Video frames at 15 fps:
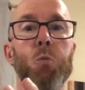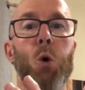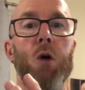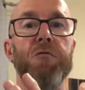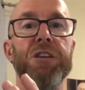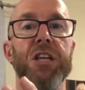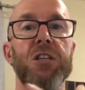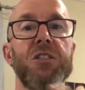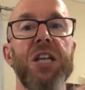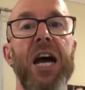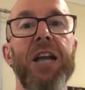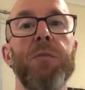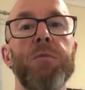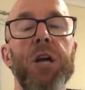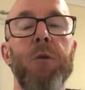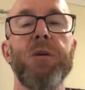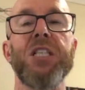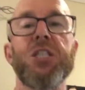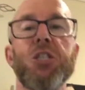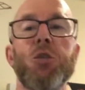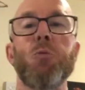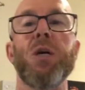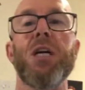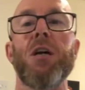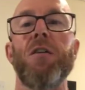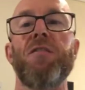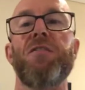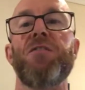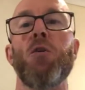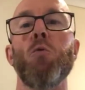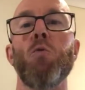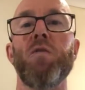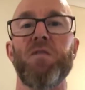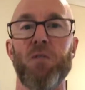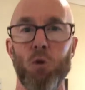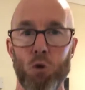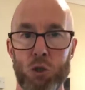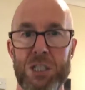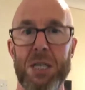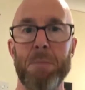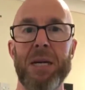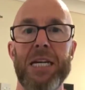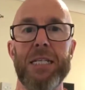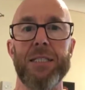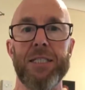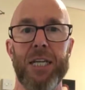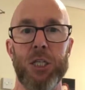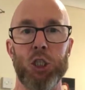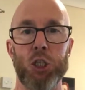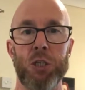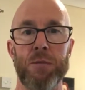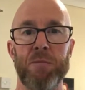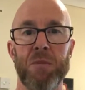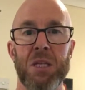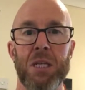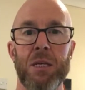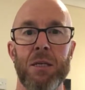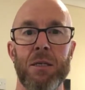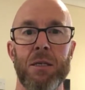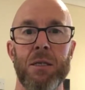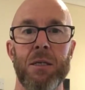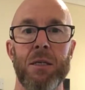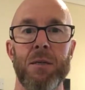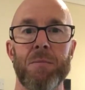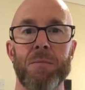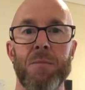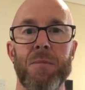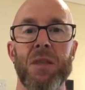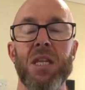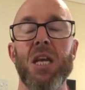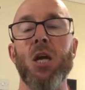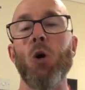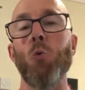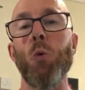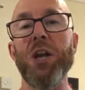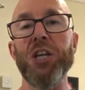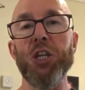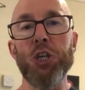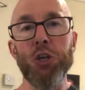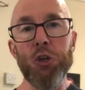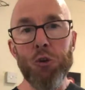Matt and the rest of the Warriors, and I'm going to do a full 40-minute session.